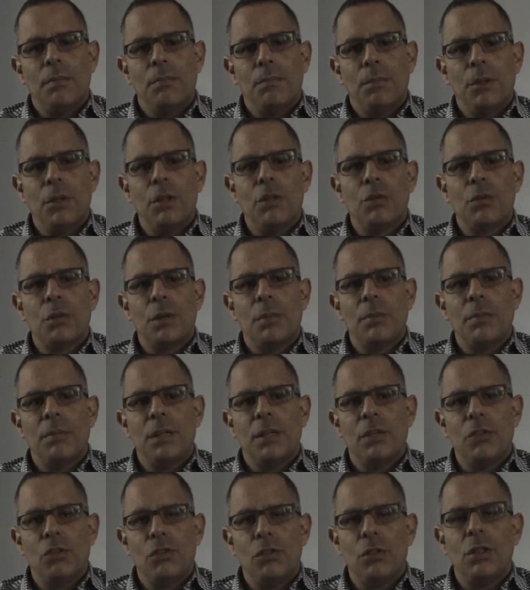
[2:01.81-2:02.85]
Polygram
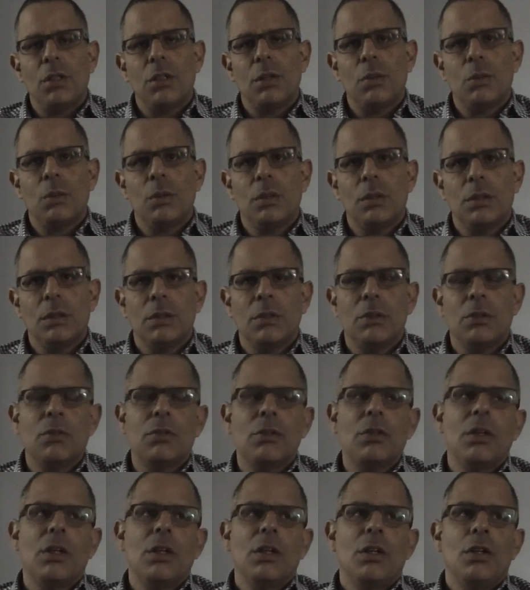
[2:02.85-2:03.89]
Nigeria
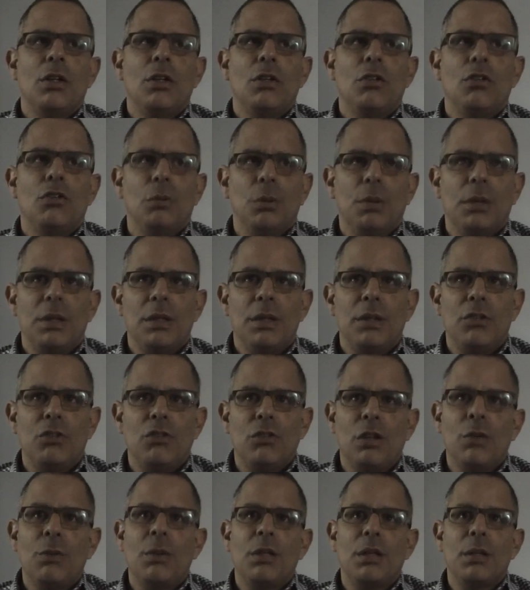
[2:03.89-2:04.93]
was
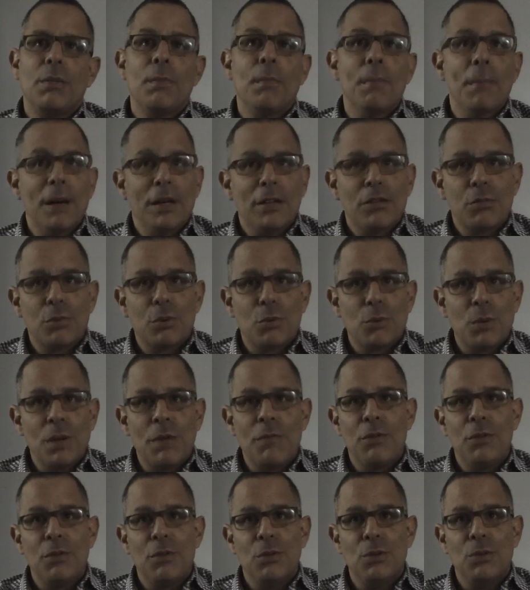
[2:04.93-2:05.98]
generating much more
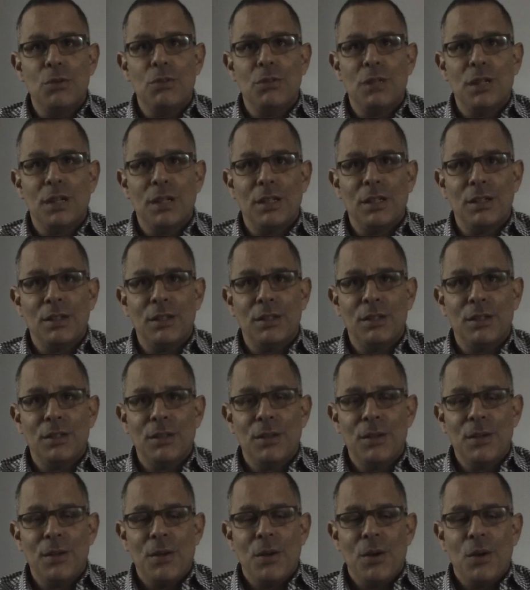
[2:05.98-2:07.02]
revenues than,
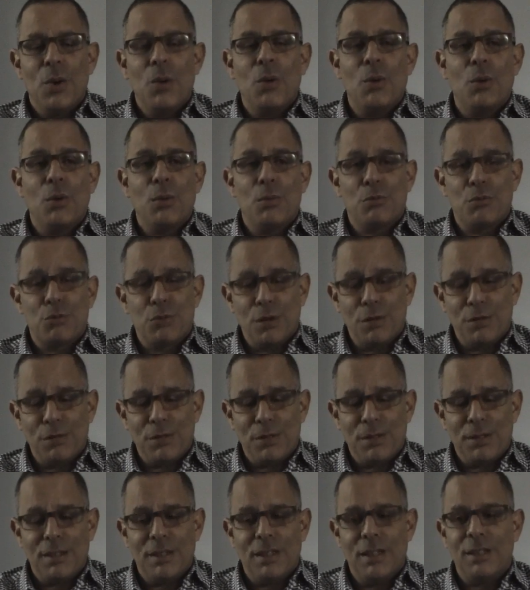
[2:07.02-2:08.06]
or
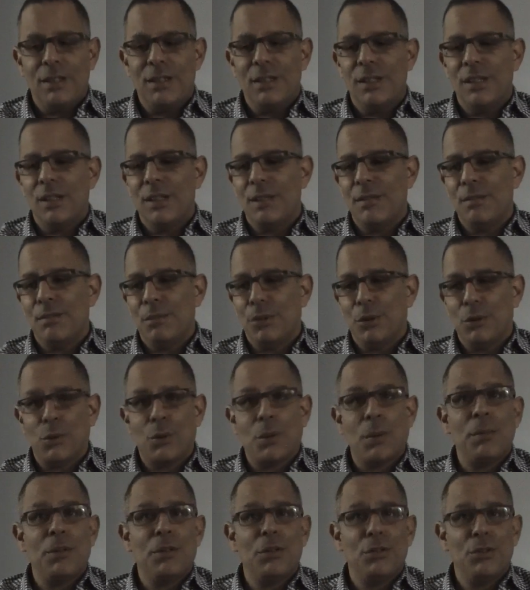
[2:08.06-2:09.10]
profit than
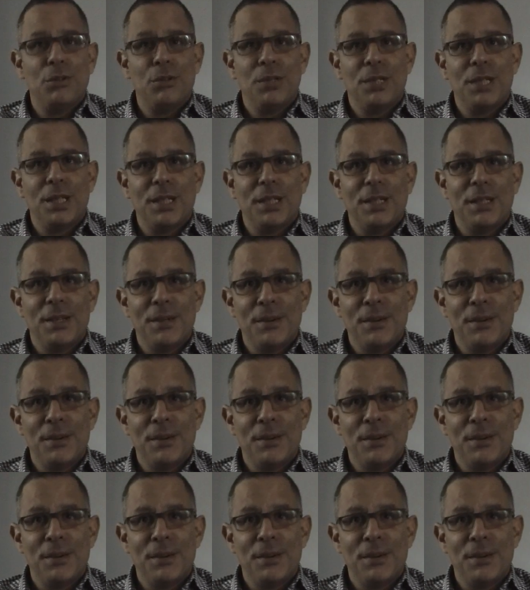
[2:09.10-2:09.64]
Polygram in the UK.